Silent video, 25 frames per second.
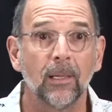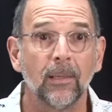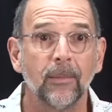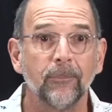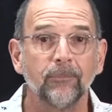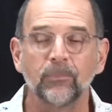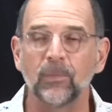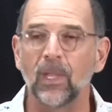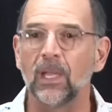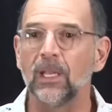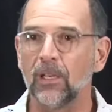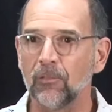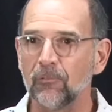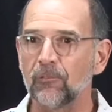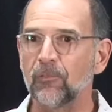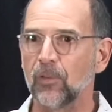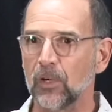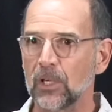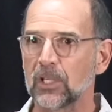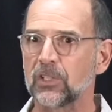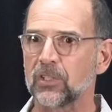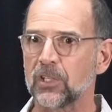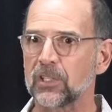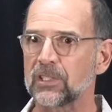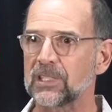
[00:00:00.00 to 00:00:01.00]
And it
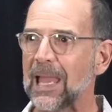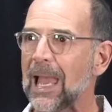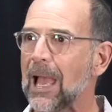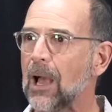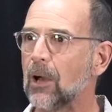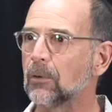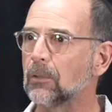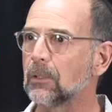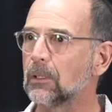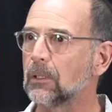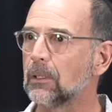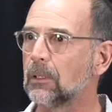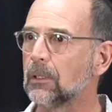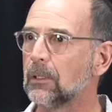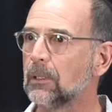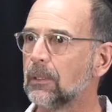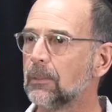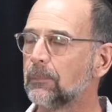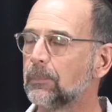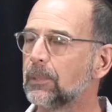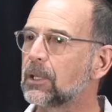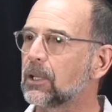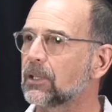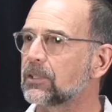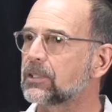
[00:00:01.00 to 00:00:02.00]
freaks us out,
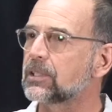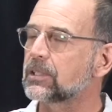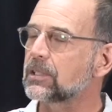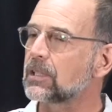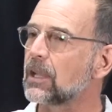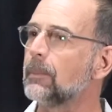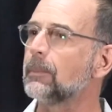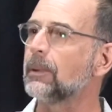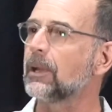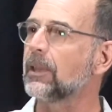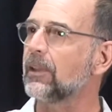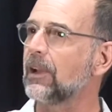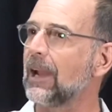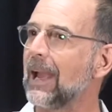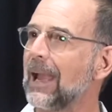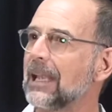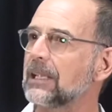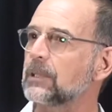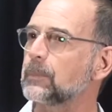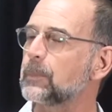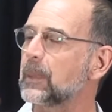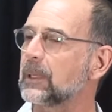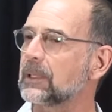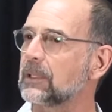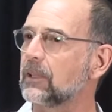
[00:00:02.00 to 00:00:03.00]
because some other
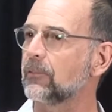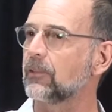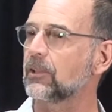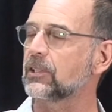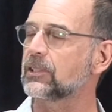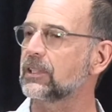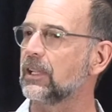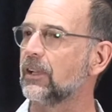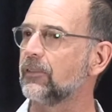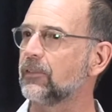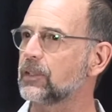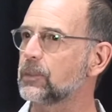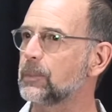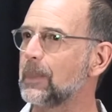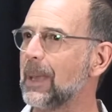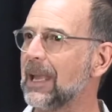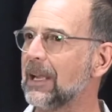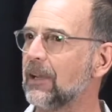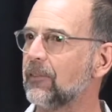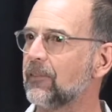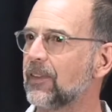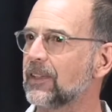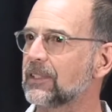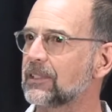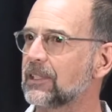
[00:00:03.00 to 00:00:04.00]
aspect of ourselves is
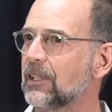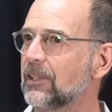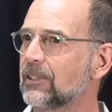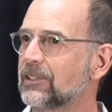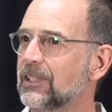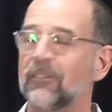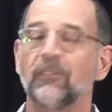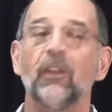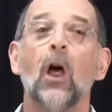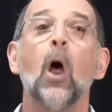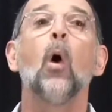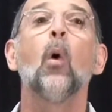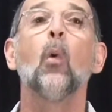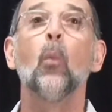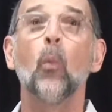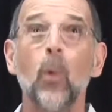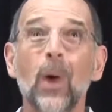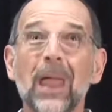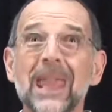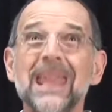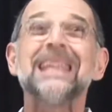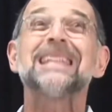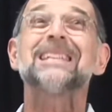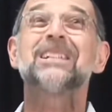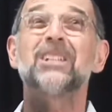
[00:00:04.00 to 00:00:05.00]
manifesting itself.
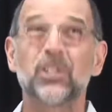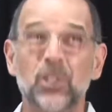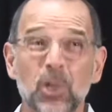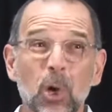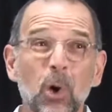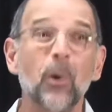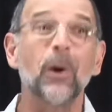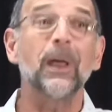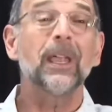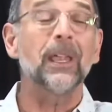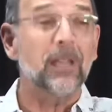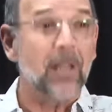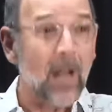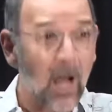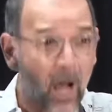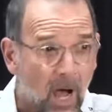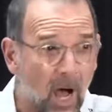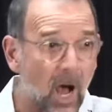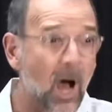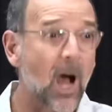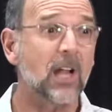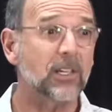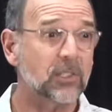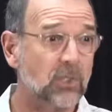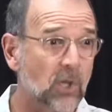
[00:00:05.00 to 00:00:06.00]
We do it
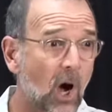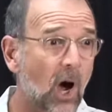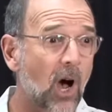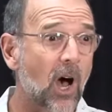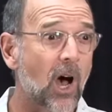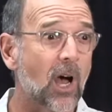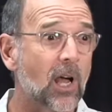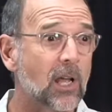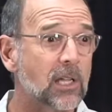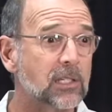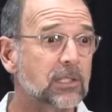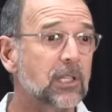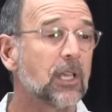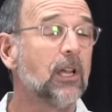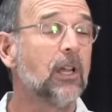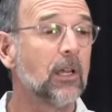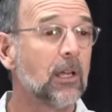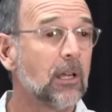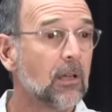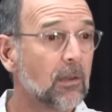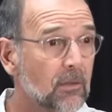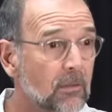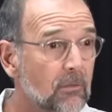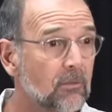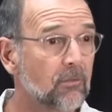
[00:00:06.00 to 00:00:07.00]
on cause
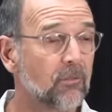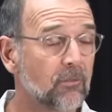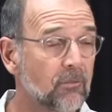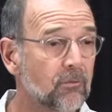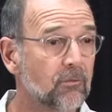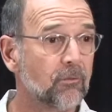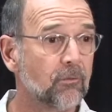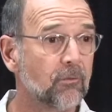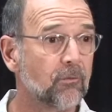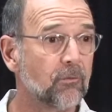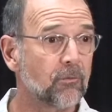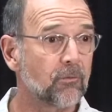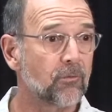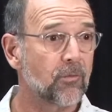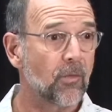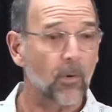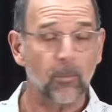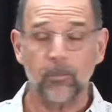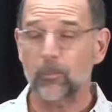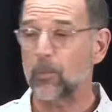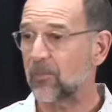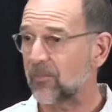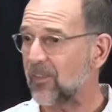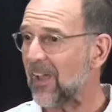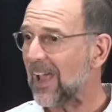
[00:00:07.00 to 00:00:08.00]
for a
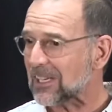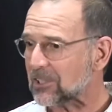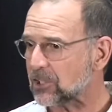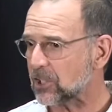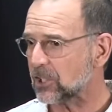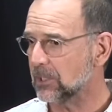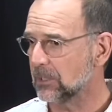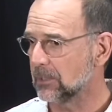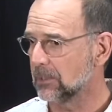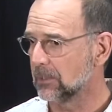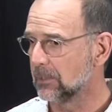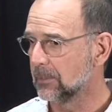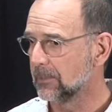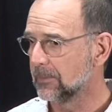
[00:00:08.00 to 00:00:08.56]
profession.